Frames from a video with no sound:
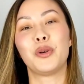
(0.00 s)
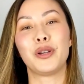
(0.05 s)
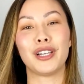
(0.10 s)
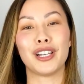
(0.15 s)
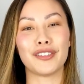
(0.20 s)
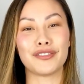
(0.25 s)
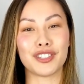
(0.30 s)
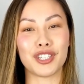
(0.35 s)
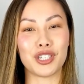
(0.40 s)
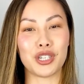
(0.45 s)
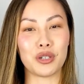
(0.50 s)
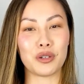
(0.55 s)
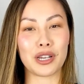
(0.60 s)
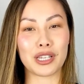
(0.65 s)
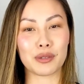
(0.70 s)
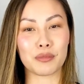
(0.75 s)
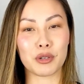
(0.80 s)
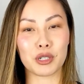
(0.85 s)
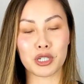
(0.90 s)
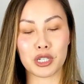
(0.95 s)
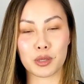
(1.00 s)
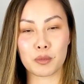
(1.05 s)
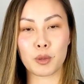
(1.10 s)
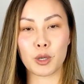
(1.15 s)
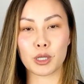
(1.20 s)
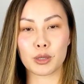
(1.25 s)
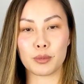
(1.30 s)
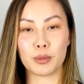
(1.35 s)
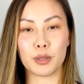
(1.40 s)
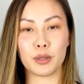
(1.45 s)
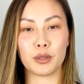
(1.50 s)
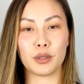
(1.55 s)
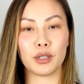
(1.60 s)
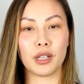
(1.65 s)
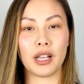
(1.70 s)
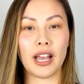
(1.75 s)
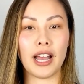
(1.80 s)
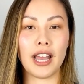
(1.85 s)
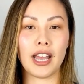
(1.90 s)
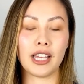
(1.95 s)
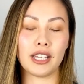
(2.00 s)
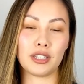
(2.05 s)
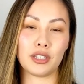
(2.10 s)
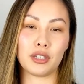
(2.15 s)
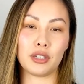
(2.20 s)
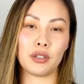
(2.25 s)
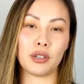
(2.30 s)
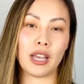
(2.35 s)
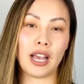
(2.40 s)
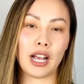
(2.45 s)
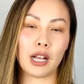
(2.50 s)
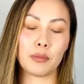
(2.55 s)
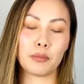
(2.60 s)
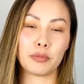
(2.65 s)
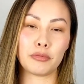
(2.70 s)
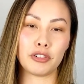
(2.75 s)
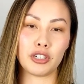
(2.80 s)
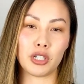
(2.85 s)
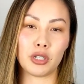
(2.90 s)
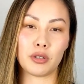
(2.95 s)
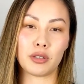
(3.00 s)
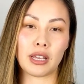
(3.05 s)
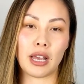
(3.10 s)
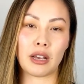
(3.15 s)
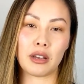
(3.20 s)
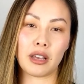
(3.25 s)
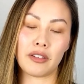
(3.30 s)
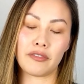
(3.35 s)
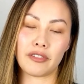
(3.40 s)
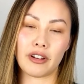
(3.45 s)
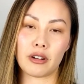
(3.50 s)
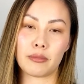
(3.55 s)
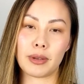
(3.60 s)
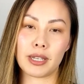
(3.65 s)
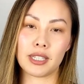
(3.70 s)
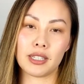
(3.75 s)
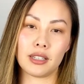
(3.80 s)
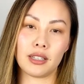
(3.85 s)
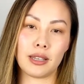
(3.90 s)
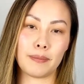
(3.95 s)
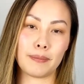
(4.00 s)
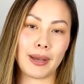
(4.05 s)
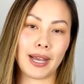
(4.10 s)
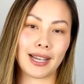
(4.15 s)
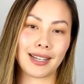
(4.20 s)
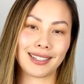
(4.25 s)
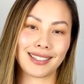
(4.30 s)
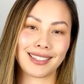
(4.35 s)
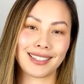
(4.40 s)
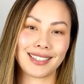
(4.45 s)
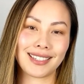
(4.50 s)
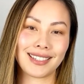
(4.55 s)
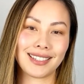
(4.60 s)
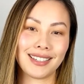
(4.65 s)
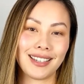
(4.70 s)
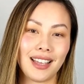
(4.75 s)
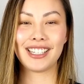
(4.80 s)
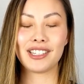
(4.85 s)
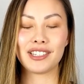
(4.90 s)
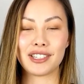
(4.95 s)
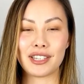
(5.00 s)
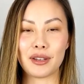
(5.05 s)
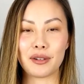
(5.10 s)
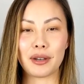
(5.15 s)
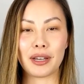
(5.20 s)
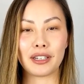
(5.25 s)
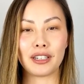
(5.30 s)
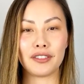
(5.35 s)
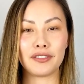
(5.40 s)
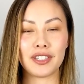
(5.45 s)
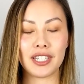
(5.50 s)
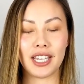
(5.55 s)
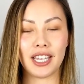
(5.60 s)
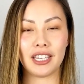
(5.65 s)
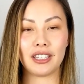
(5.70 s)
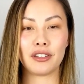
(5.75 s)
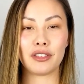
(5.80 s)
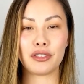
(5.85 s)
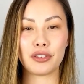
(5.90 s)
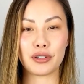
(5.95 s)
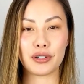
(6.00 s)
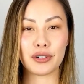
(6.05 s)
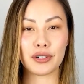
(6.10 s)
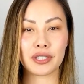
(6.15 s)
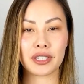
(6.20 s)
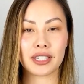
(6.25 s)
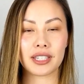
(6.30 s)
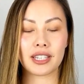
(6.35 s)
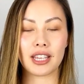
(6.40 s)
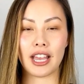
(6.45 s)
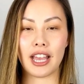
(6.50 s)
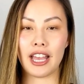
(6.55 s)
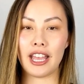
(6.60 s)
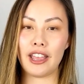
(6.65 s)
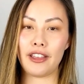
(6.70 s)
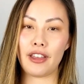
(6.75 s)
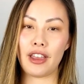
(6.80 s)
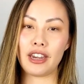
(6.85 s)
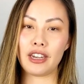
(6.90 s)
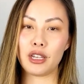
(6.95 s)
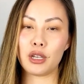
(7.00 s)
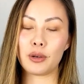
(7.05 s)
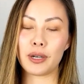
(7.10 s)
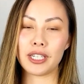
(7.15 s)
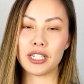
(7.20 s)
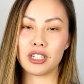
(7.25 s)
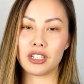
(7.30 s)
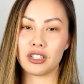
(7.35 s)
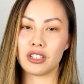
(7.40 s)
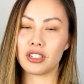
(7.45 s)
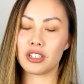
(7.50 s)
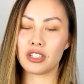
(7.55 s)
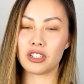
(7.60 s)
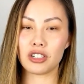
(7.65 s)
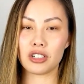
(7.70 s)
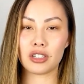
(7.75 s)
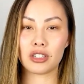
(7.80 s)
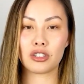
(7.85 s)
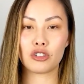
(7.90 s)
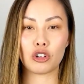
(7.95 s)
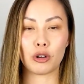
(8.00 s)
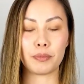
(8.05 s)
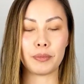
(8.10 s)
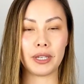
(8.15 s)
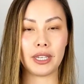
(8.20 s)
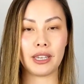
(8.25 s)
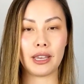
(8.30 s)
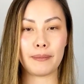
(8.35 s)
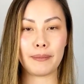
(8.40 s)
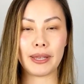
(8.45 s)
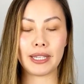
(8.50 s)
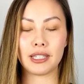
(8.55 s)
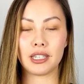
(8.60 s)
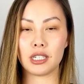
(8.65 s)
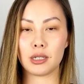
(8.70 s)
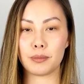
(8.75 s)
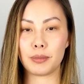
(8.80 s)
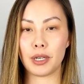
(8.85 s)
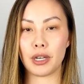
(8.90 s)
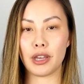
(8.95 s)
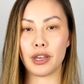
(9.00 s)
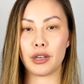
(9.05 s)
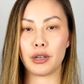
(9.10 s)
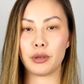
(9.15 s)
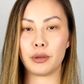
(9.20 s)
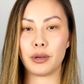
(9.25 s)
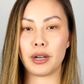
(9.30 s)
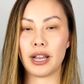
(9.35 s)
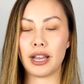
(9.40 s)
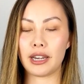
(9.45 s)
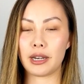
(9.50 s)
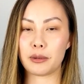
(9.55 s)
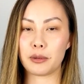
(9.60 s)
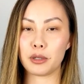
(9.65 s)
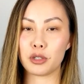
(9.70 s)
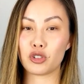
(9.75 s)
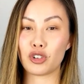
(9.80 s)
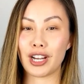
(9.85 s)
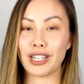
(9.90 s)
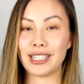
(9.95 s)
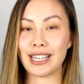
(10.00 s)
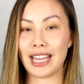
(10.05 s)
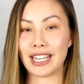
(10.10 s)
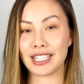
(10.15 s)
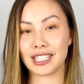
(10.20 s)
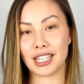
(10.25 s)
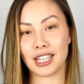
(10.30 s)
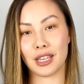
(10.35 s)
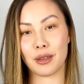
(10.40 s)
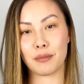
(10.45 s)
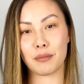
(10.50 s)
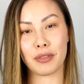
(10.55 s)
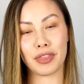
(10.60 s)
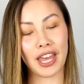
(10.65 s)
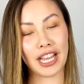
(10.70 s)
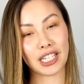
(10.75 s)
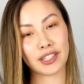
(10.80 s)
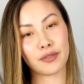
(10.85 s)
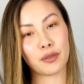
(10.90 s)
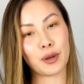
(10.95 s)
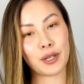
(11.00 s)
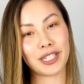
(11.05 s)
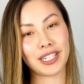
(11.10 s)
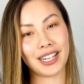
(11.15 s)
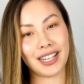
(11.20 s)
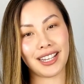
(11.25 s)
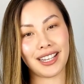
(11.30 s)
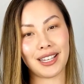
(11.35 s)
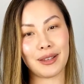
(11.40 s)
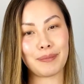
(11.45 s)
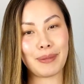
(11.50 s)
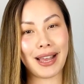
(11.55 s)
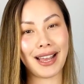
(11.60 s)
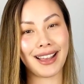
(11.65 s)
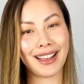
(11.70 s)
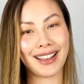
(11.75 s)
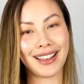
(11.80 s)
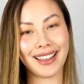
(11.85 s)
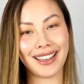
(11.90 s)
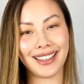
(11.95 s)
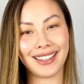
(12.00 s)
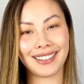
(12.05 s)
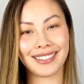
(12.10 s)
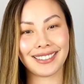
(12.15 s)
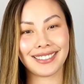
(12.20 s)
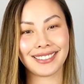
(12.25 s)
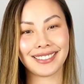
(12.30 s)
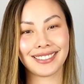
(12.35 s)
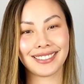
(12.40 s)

We'd love to do as much as possible uh, to help reduce our environmental impact. So I'd love to hear your thoughts. Uh, if any questions, just drop me a message below and I will try to answer them. Thanks for watching. Bye.